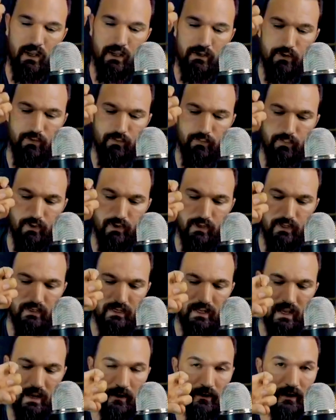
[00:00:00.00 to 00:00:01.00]
and you put
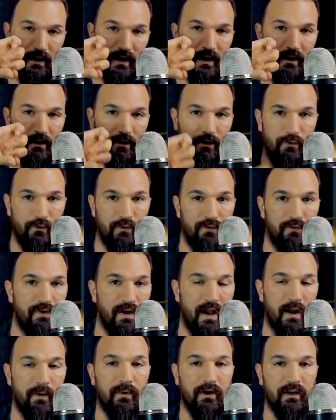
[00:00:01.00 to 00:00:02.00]
it down in through the
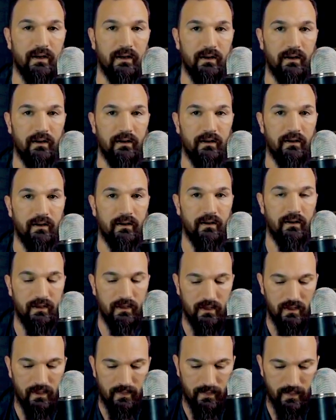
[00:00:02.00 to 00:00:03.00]
fabric,
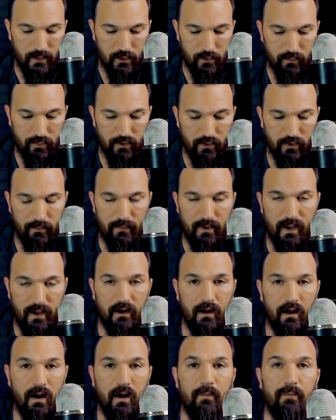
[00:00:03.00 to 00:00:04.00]
then you pull it
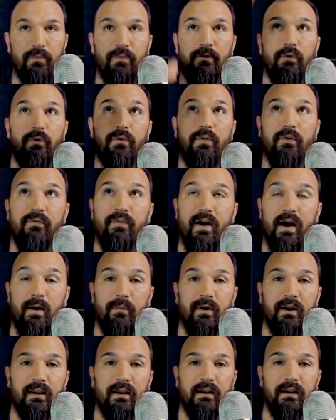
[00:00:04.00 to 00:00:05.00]
back up through the
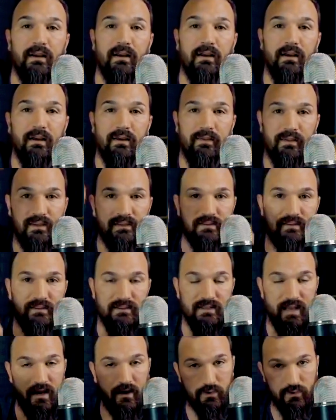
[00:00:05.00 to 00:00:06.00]
fabric. This
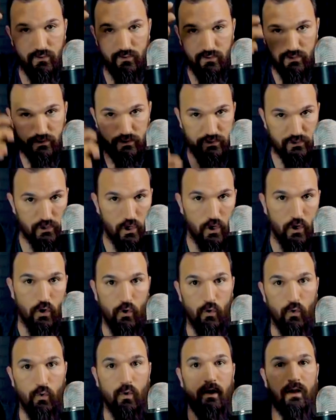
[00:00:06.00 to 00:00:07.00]
is how you
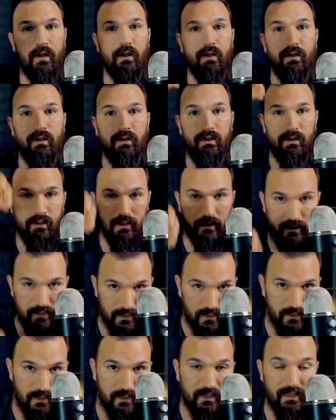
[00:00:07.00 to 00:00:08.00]
sew
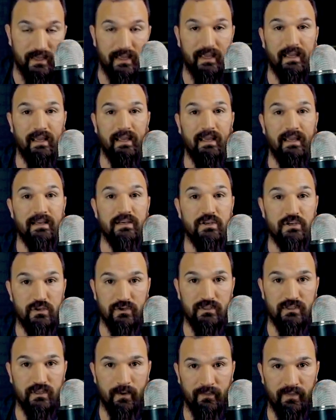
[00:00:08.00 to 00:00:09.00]

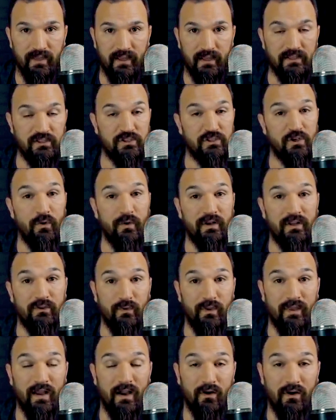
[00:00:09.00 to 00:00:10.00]
into something. And so it
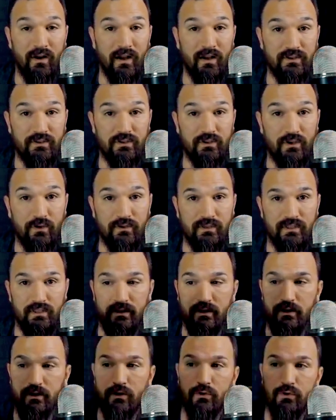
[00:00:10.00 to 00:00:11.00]
is with how God sows
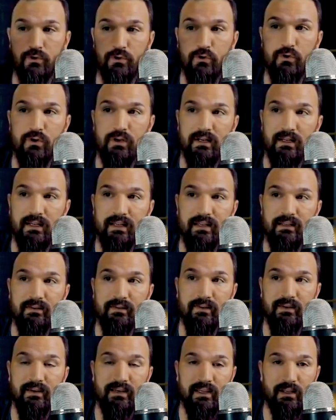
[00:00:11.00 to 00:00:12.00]
into you. You cling
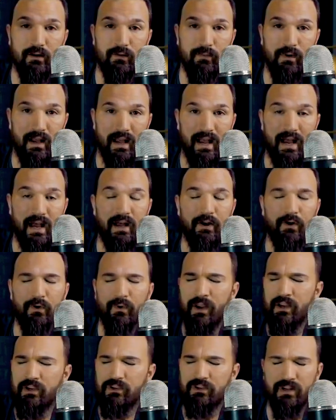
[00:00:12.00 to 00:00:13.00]
to the needle by
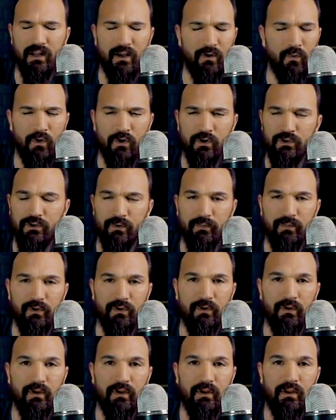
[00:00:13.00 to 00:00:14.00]
adoration. I worship
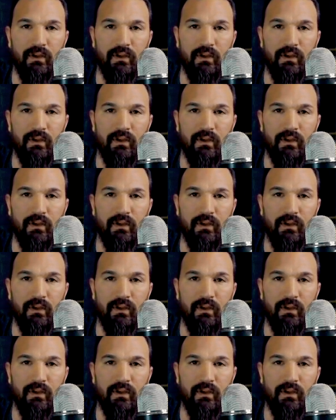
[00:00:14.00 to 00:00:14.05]
you.